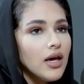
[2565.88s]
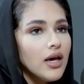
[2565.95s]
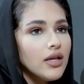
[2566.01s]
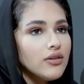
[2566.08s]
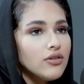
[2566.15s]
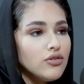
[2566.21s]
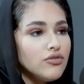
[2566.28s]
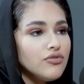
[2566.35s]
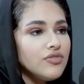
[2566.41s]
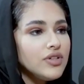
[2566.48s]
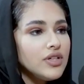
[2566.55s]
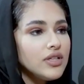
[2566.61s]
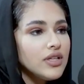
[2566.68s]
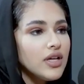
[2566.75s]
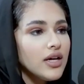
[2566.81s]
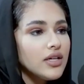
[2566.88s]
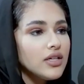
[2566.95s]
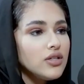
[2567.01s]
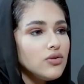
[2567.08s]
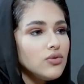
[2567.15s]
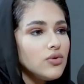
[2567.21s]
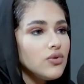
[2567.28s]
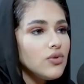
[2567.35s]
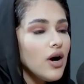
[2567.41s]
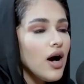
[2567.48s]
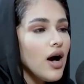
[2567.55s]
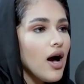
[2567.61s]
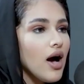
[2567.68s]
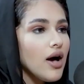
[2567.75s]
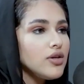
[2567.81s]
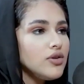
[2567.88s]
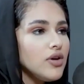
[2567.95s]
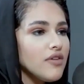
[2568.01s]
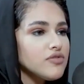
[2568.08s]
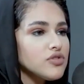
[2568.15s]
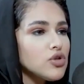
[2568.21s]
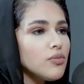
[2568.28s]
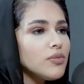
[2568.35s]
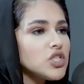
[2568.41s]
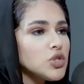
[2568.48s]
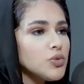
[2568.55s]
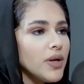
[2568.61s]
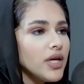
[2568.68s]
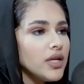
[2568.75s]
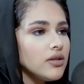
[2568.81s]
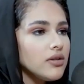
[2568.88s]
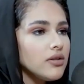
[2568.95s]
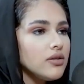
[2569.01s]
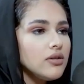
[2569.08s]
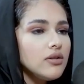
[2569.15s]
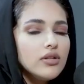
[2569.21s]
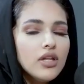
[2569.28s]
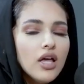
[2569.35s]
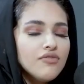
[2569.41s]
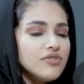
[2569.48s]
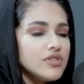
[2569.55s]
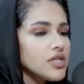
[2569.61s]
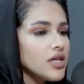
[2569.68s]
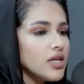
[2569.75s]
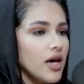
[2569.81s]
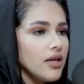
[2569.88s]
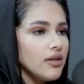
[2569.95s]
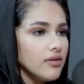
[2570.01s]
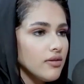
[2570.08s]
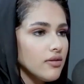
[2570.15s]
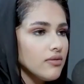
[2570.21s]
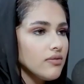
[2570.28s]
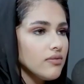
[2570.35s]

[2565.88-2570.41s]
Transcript: And you feel like you have so much pain. Life is gonna end.